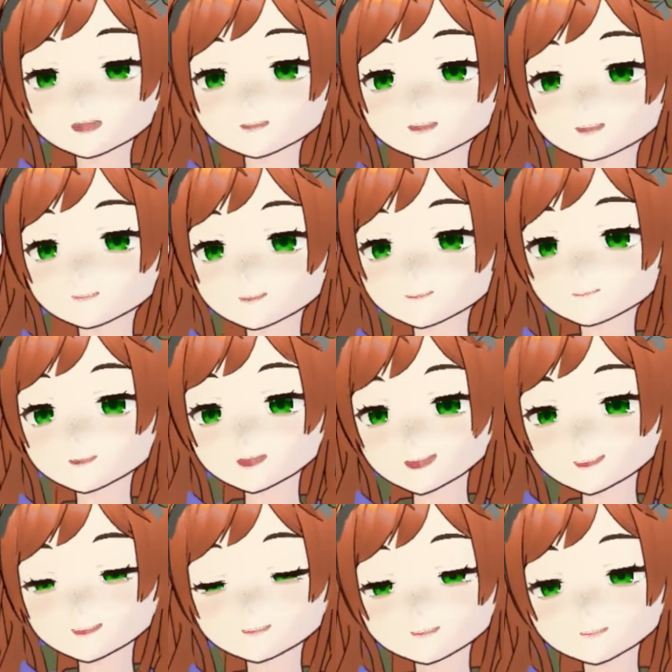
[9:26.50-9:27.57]
please uh,
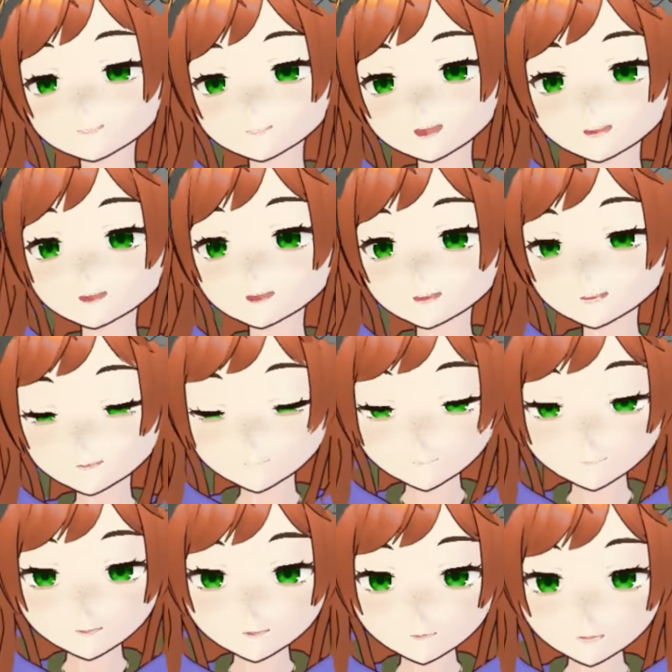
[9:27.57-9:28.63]
like, share,
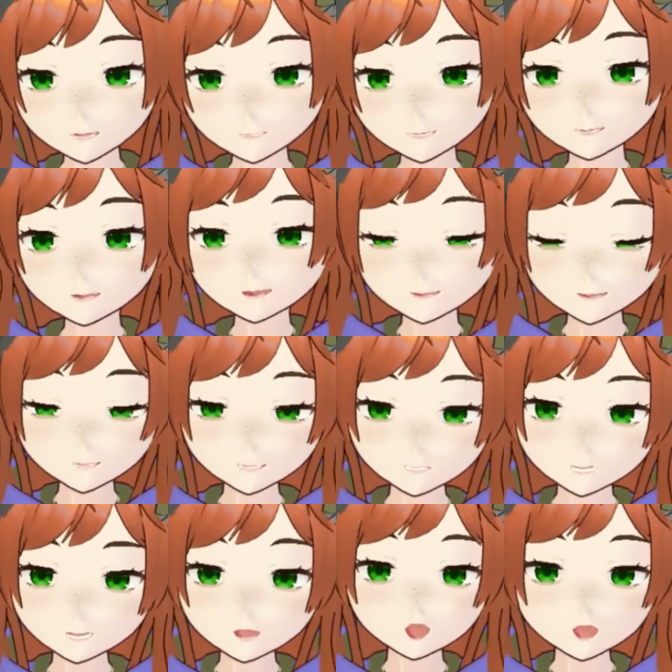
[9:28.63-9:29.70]
subscribe to this video, to
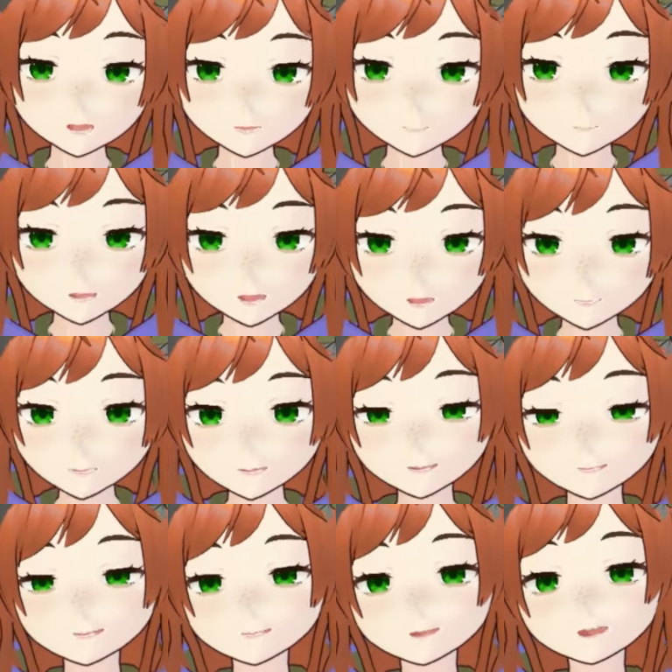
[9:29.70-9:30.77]
this channel if you like
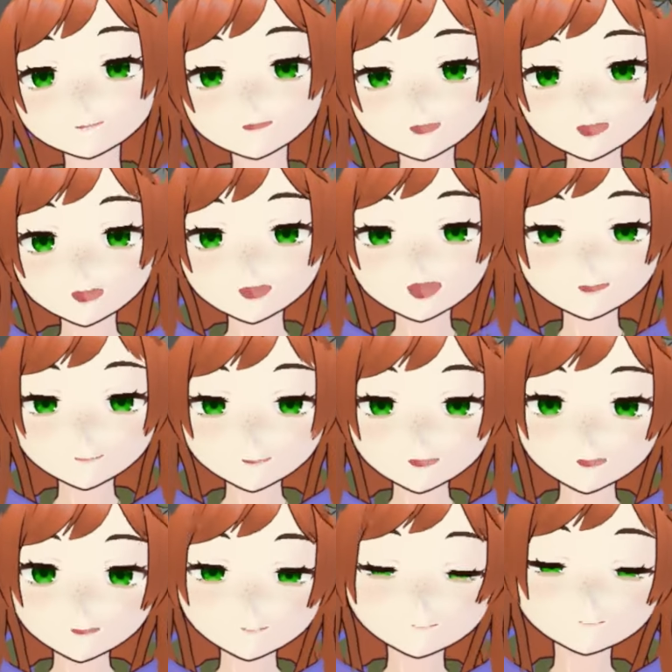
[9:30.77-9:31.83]
this kind of content.
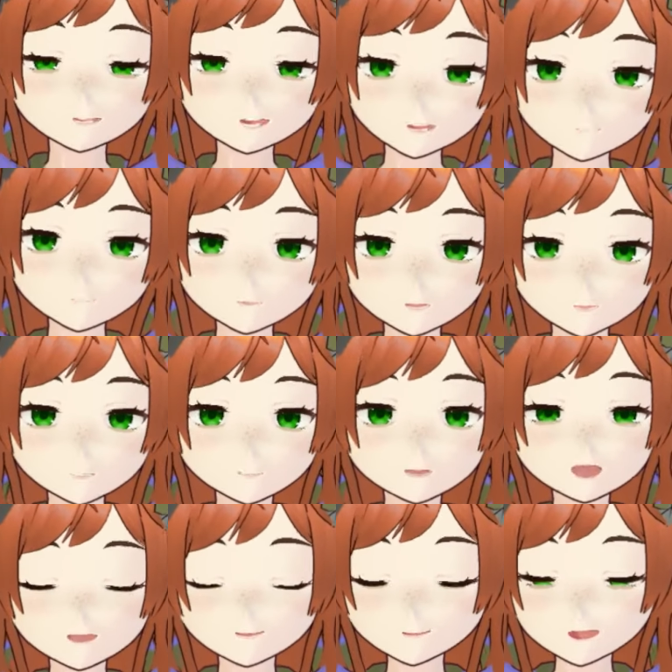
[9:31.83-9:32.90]
I think it's very important.
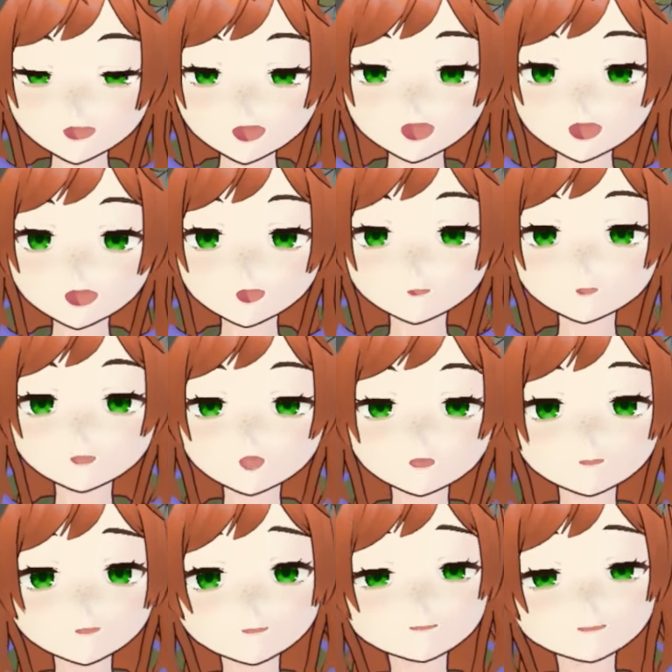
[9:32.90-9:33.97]
And I'll talk to you all
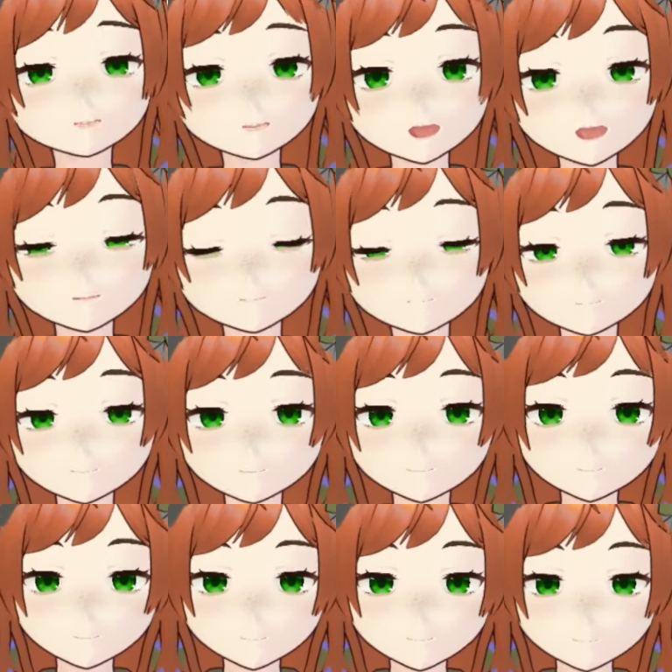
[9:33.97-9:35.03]
in the next one.
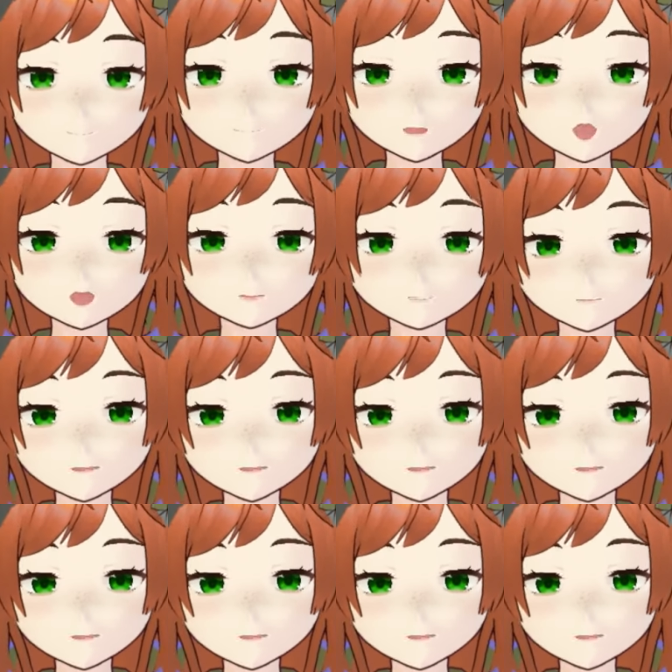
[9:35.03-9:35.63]
Long live